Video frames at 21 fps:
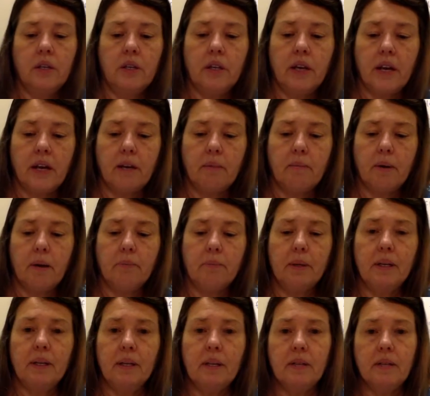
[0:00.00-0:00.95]
take my
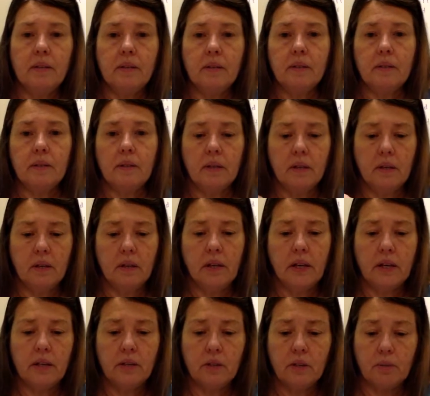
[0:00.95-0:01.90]
piece
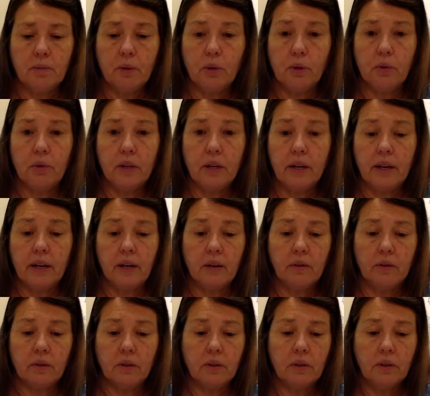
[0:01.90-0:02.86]
and smooth it
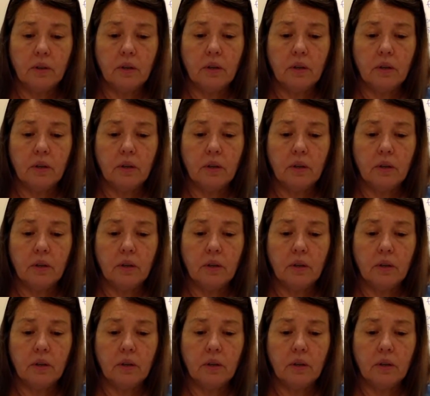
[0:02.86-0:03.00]
out.